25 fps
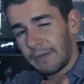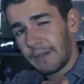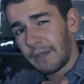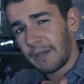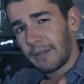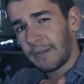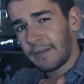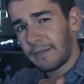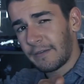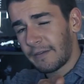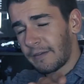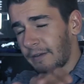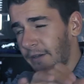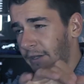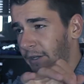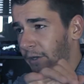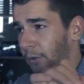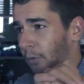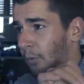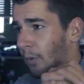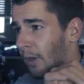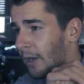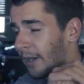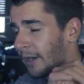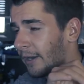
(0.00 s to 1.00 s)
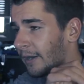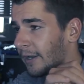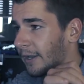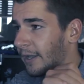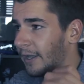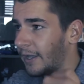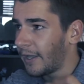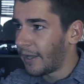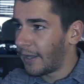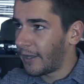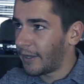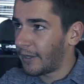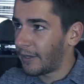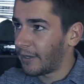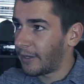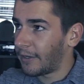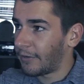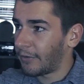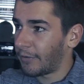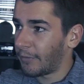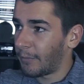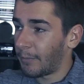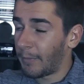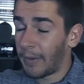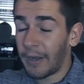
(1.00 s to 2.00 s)
It's one
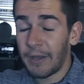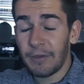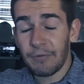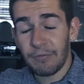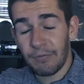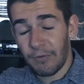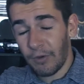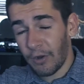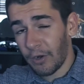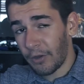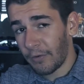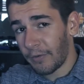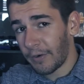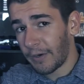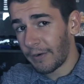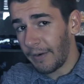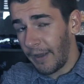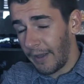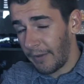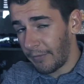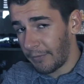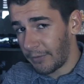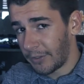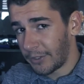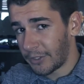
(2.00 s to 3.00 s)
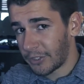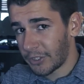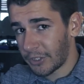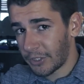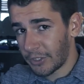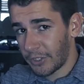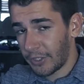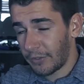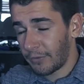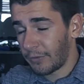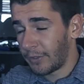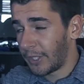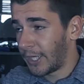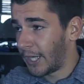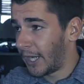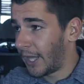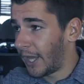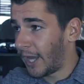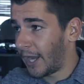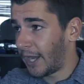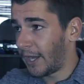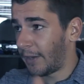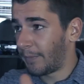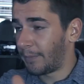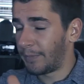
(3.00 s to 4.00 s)
my follower, which
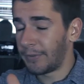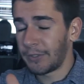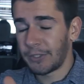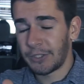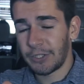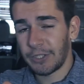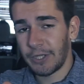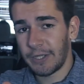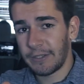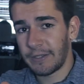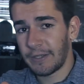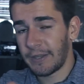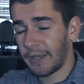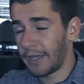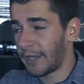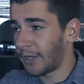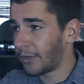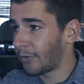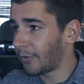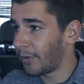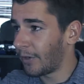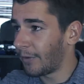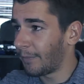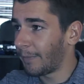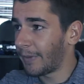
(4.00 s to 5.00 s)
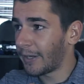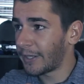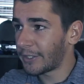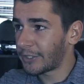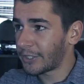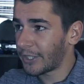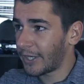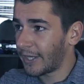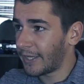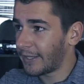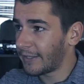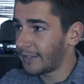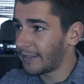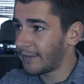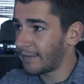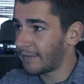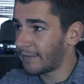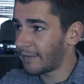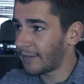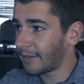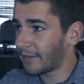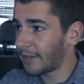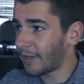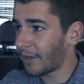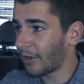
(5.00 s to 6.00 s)
really I appreciate, thank you very much. And he
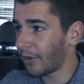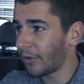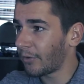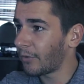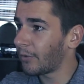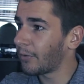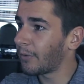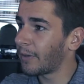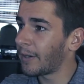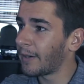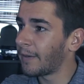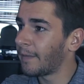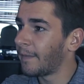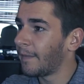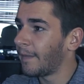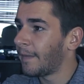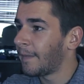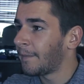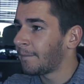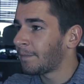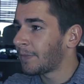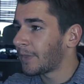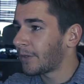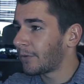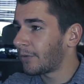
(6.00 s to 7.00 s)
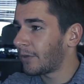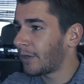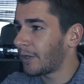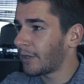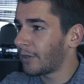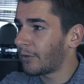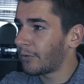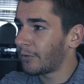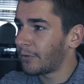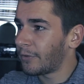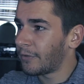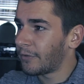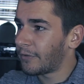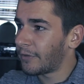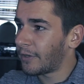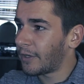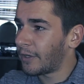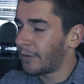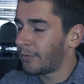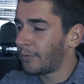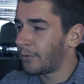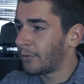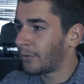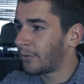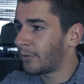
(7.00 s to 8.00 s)
said, hello everyone, really good
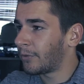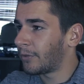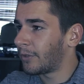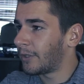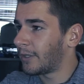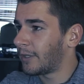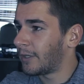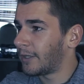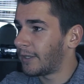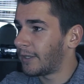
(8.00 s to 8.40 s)
interview.